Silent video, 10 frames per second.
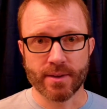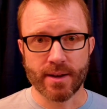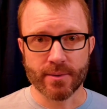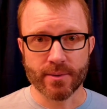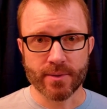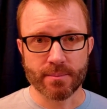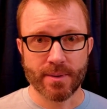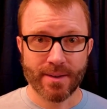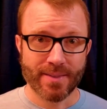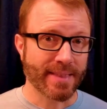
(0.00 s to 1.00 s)
of the algorithm.
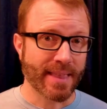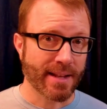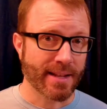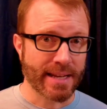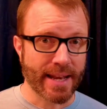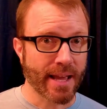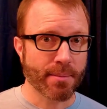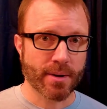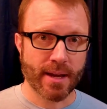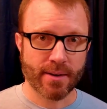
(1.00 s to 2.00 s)
That
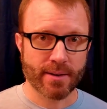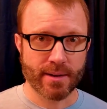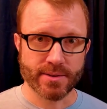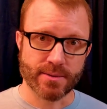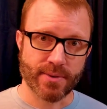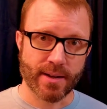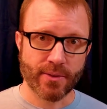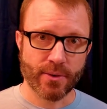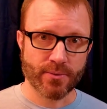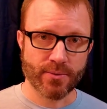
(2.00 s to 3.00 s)
neighbor calculation,
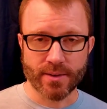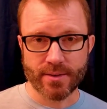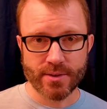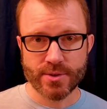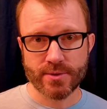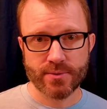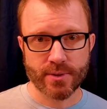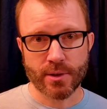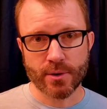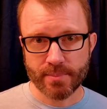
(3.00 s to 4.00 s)
finding those fictitious
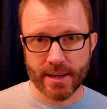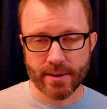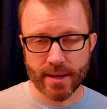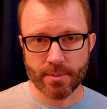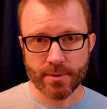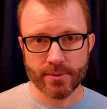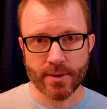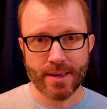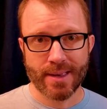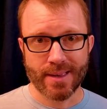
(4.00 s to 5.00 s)
close by neighbors,
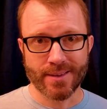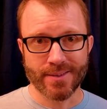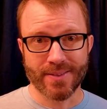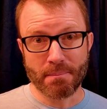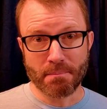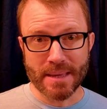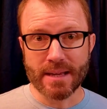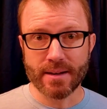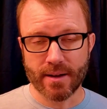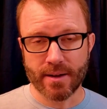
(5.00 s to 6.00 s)
is the
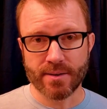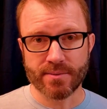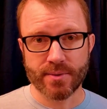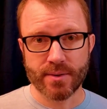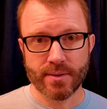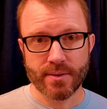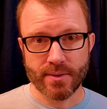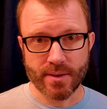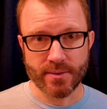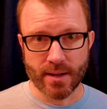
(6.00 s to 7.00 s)
meat of
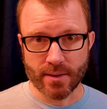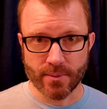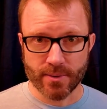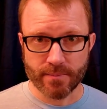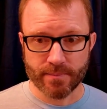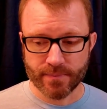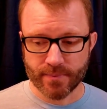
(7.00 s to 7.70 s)
this algorithm.